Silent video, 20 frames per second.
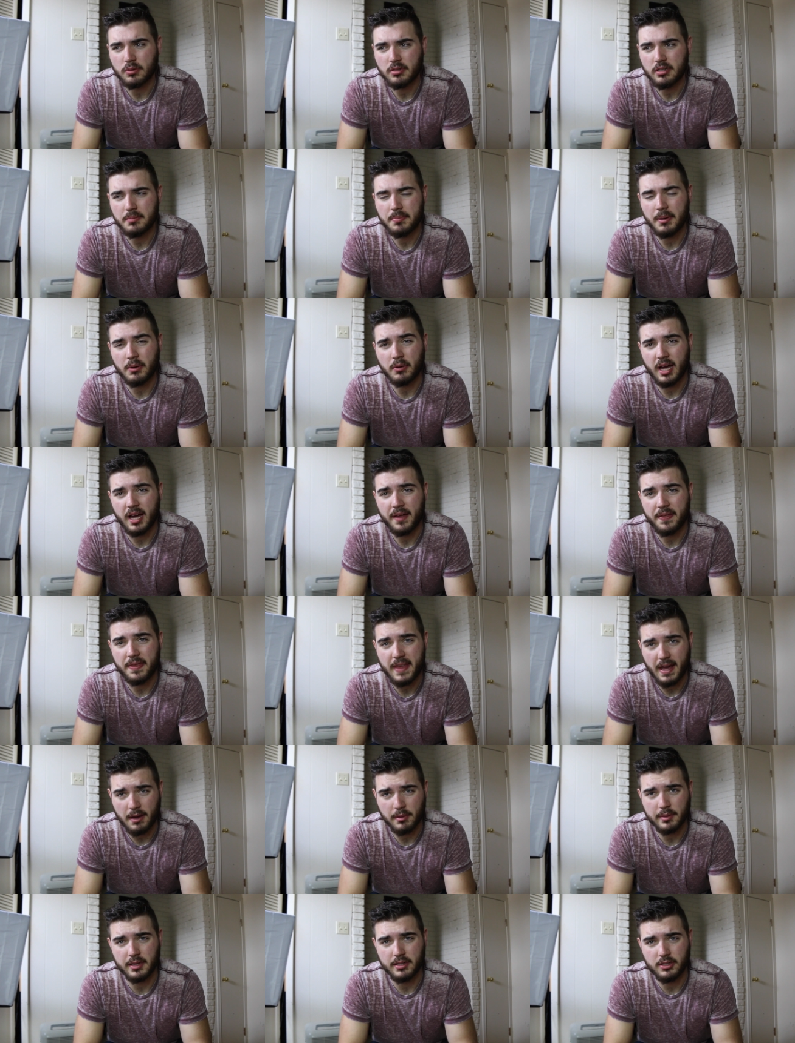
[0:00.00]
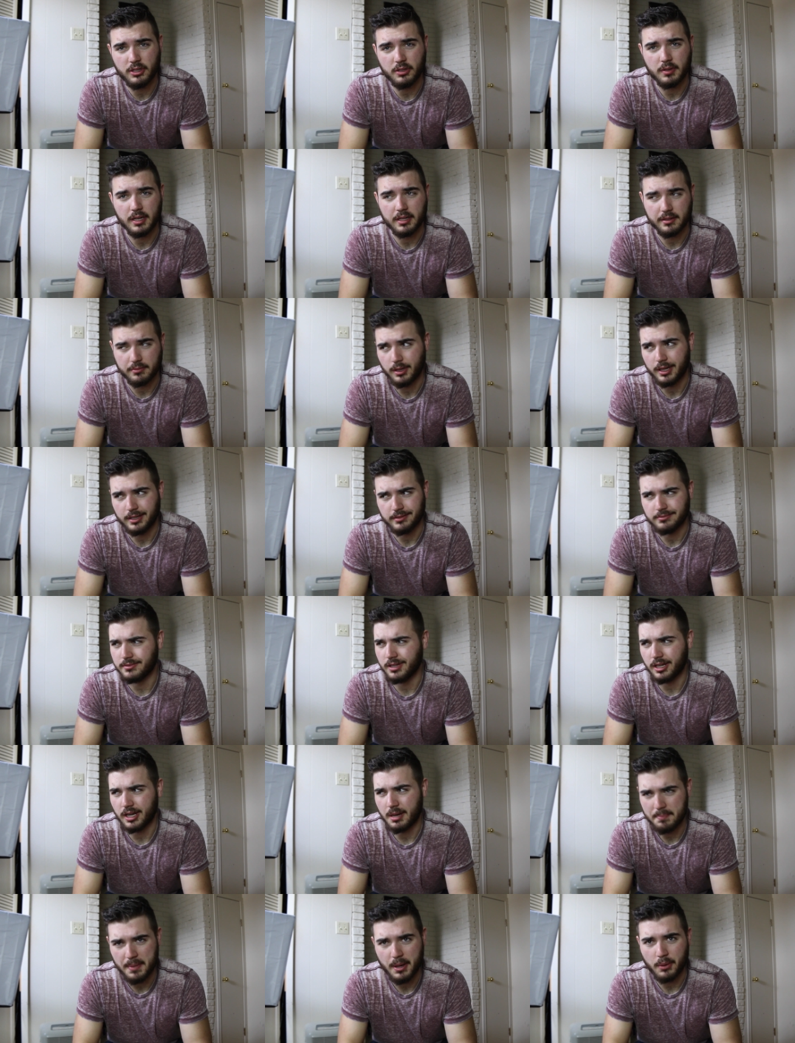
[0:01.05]
ordered about 1,000 units. Well,
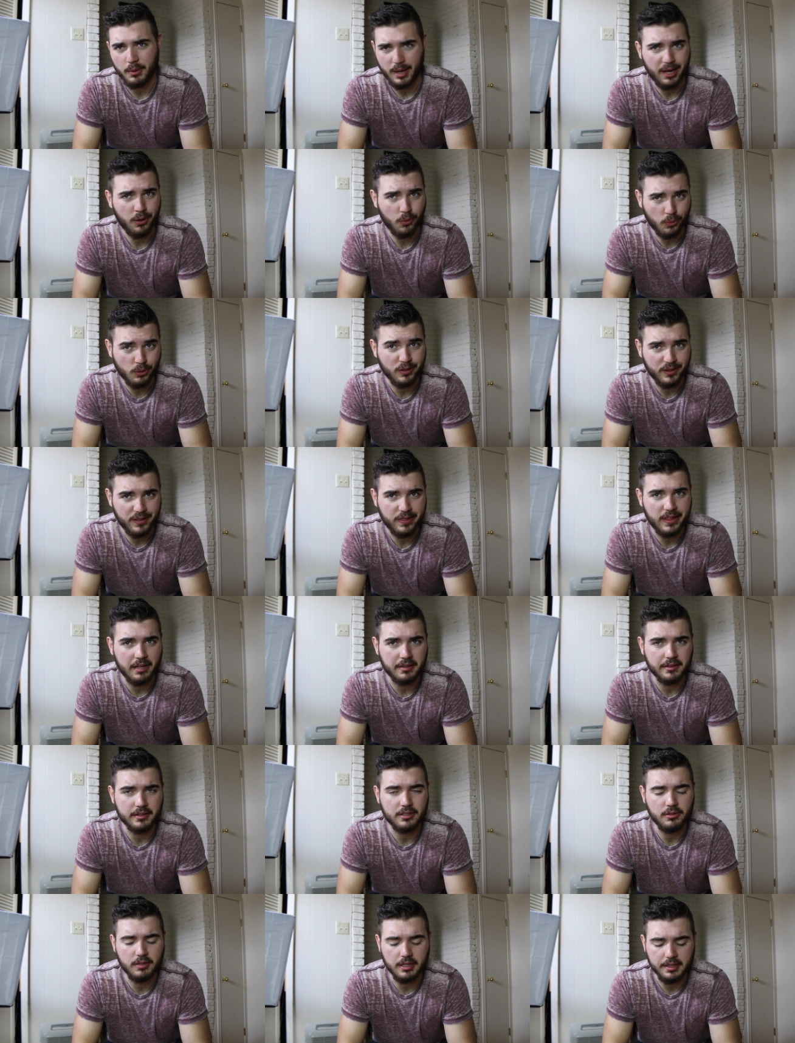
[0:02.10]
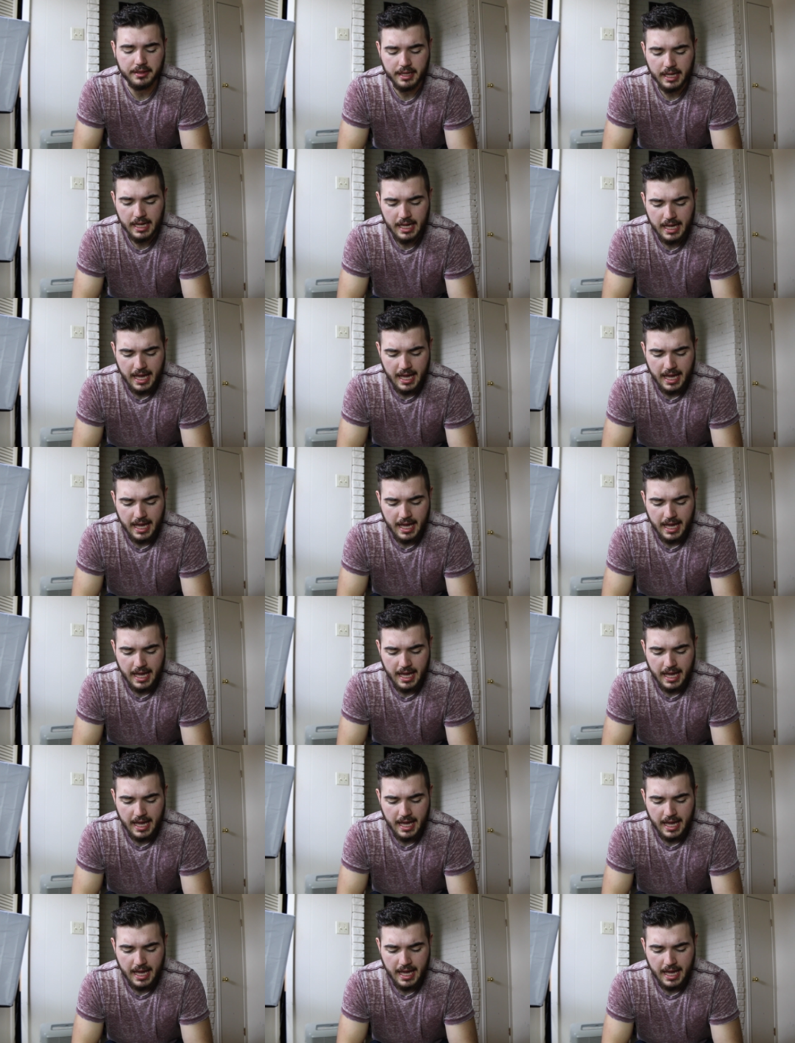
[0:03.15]
I ordered 1,000 units.